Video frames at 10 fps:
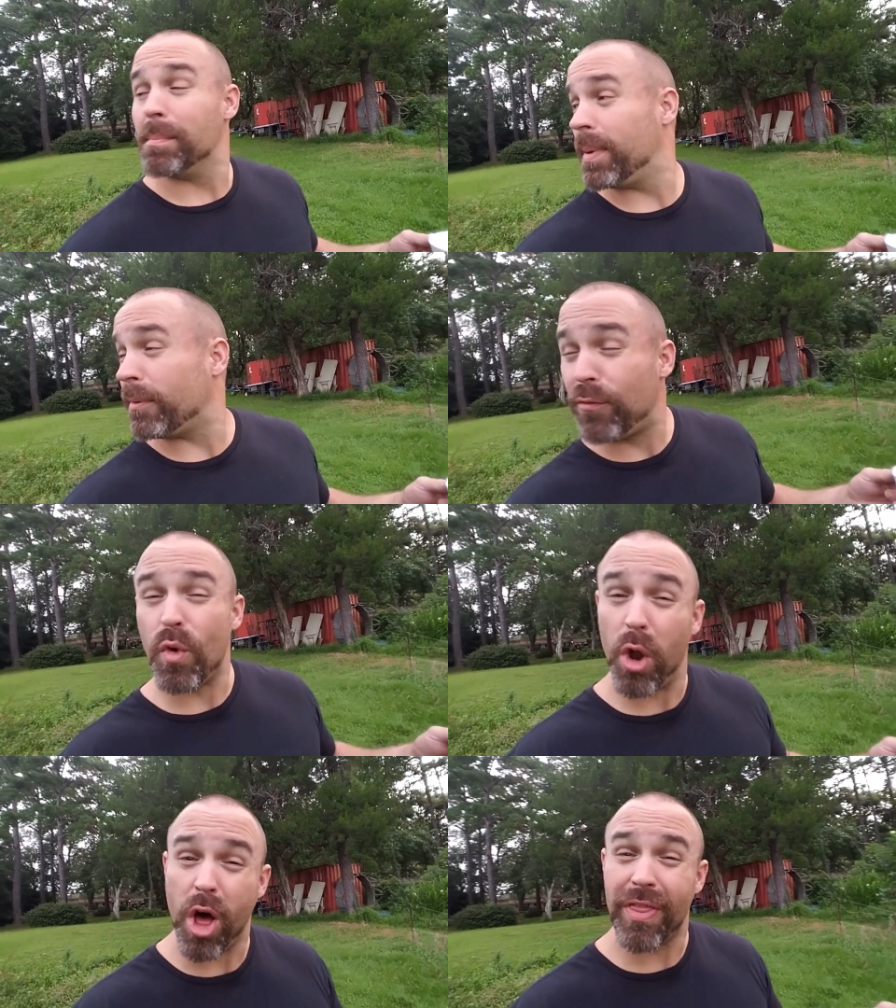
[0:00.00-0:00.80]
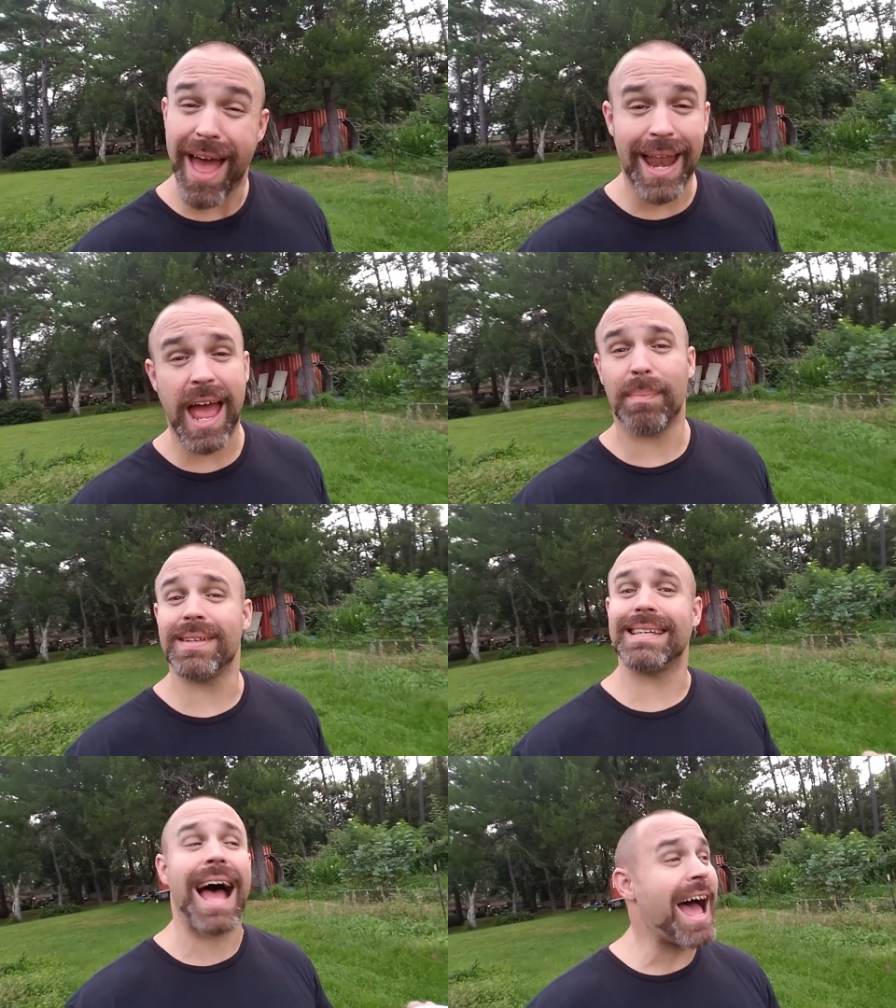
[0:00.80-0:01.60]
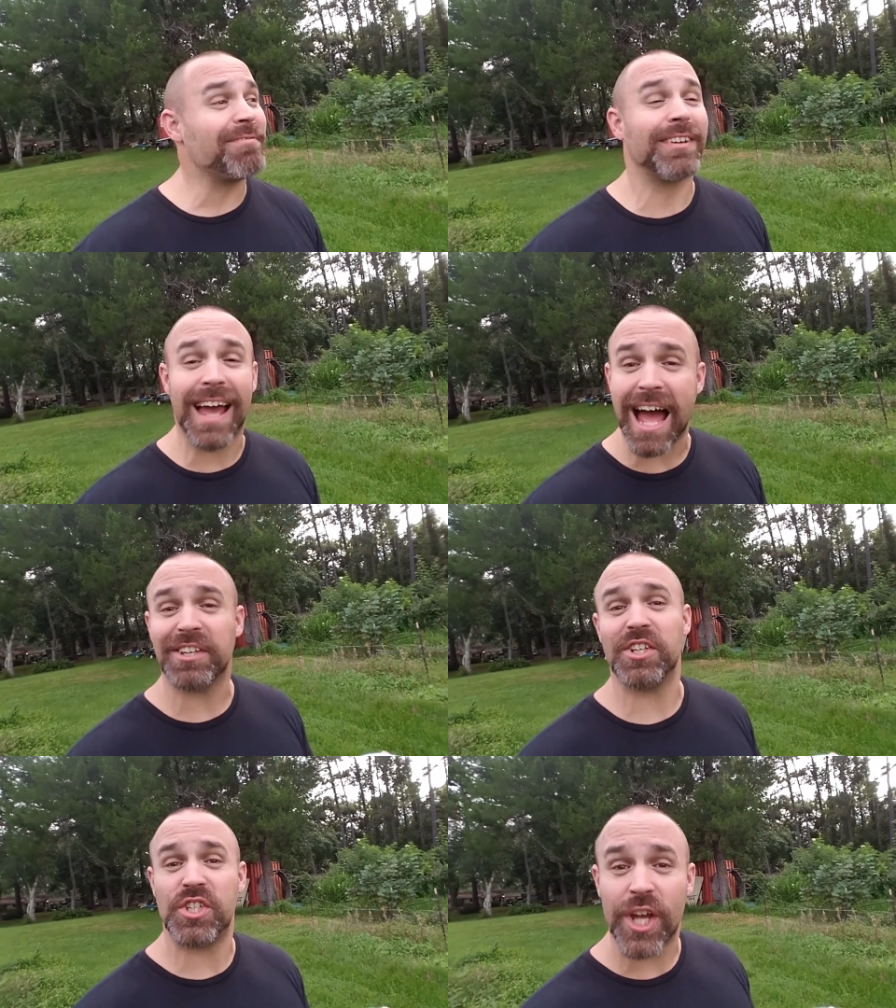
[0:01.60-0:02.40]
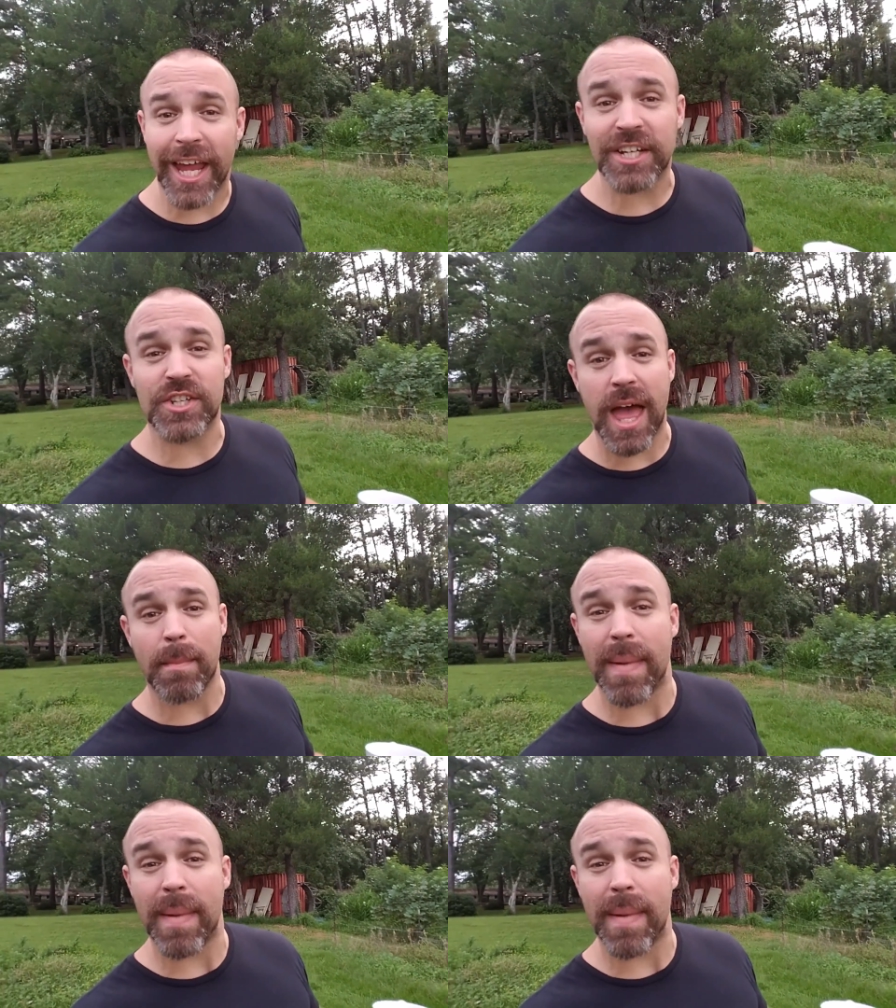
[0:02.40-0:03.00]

But before all that happens, I've got to change that